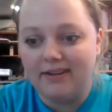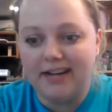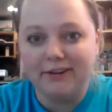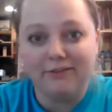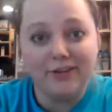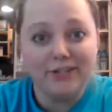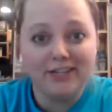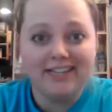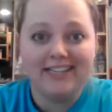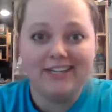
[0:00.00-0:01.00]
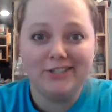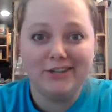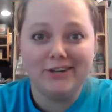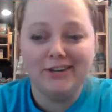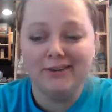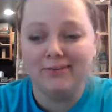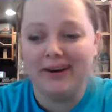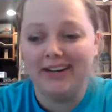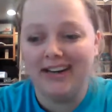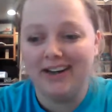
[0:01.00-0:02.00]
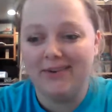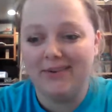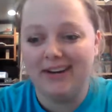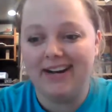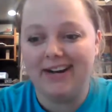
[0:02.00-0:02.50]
not officially a teacher right now.